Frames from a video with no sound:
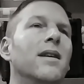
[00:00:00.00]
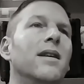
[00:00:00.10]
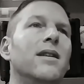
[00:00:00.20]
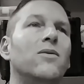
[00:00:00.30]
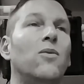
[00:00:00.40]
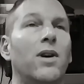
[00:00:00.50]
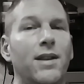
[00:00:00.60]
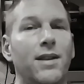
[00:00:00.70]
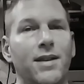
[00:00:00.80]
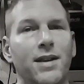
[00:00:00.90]
It's one
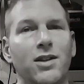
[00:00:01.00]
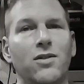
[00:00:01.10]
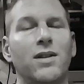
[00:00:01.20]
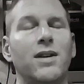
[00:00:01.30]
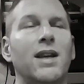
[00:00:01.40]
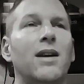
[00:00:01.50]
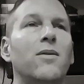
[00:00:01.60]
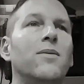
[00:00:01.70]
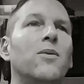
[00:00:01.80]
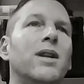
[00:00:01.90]
of the things you look at
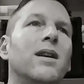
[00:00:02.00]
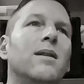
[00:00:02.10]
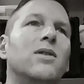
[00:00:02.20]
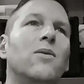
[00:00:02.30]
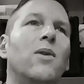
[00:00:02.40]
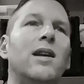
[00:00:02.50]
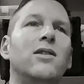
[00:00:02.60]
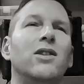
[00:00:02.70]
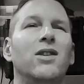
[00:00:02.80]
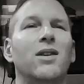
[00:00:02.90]
when it comes to
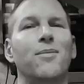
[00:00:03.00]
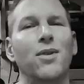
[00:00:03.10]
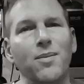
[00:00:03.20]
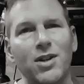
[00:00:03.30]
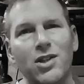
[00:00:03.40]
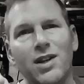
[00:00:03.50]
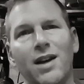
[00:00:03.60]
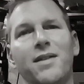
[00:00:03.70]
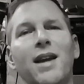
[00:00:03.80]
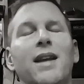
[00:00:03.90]
wattage, and you can pretty much
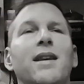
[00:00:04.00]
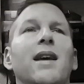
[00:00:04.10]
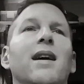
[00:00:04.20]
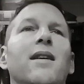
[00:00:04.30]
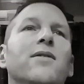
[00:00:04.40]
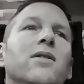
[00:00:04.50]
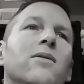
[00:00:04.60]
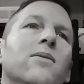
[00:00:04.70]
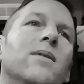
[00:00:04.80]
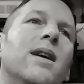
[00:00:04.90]
cut that in half
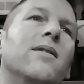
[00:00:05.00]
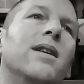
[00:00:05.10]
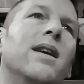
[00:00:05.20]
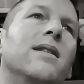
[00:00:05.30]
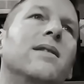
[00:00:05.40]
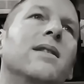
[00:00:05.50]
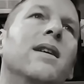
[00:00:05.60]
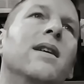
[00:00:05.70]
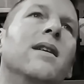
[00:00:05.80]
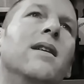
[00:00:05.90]
too nowadays.
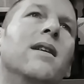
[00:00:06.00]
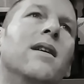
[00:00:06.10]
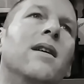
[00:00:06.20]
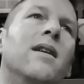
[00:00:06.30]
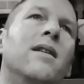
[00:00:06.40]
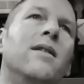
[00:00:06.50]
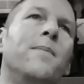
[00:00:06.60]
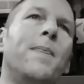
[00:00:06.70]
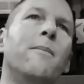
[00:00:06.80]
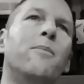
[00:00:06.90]

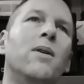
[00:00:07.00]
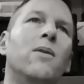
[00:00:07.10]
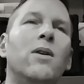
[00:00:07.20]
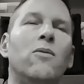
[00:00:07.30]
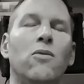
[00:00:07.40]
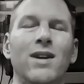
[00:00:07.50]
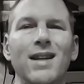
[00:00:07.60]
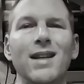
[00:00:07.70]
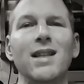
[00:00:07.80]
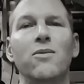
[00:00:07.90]
But what
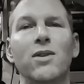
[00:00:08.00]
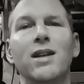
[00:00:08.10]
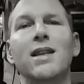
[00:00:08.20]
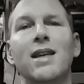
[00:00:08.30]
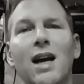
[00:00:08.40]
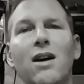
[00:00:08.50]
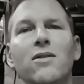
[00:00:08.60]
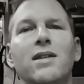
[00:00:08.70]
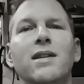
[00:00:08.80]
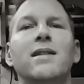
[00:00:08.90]
really, really
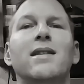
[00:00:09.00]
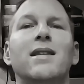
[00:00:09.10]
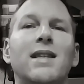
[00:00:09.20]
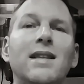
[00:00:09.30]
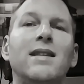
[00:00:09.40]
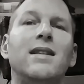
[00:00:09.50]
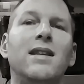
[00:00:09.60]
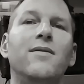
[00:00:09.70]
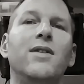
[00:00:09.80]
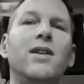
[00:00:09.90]
counts is the
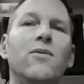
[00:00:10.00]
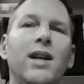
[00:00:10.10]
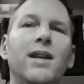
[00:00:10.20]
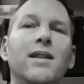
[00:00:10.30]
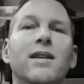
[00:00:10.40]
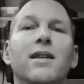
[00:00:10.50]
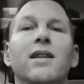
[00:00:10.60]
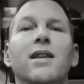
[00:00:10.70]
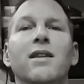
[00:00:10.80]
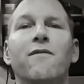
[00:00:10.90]
sensitivity rating,
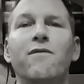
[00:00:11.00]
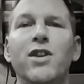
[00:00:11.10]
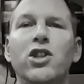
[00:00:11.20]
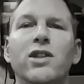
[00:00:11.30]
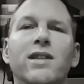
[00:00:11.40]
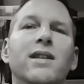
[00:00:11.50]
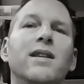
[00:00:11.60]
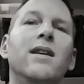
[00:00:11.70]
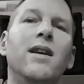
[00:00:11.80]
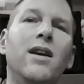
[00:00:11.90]
the
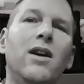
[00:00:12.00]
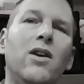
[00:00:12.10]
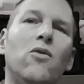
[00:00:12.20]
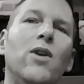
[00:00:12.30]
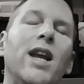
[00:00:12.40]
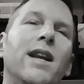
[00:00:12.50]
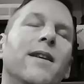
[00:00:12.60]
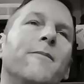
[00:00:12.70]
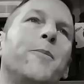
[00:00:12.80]
efficiency rating.